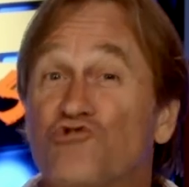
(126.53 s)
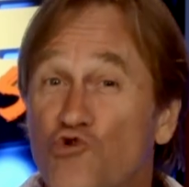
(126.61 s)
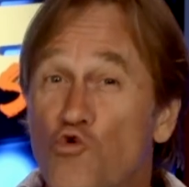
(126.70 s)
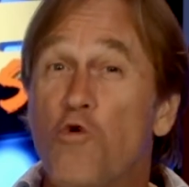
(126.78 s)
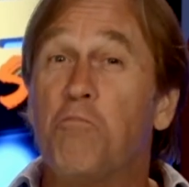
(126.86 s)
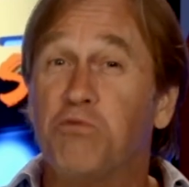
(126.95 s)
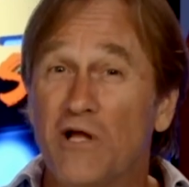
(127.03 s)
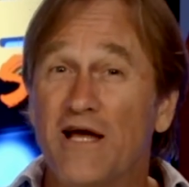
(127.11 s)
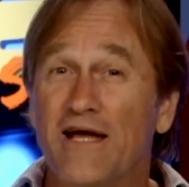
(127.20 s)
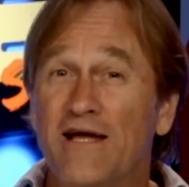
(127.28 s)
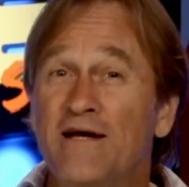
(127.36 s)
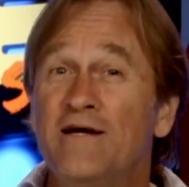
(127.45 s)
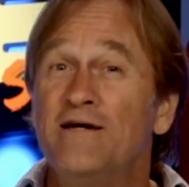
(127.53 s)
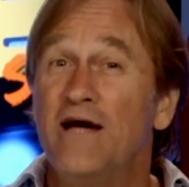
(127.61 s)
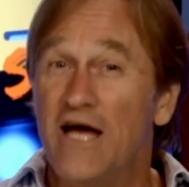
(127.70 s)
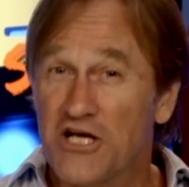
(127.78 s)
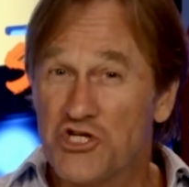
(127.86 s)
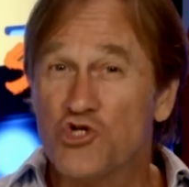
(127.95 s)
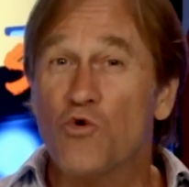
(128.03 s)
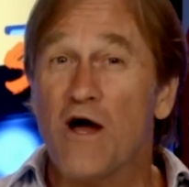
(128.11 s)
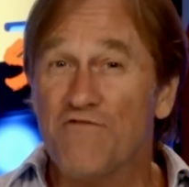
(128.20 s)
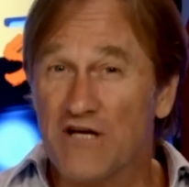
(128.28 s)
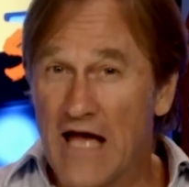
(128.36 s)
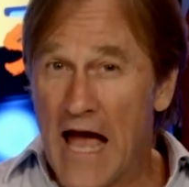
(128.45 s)
school play
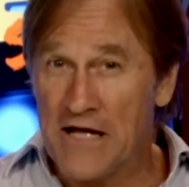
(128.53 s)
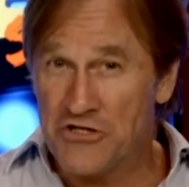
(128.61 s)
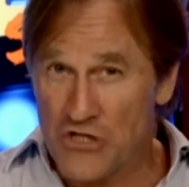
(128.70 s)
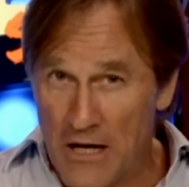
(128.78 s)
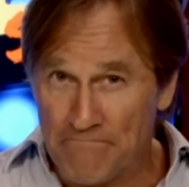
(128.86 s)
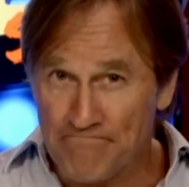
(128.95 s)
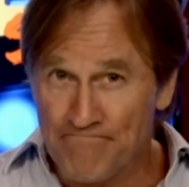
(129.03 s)
extravaganza.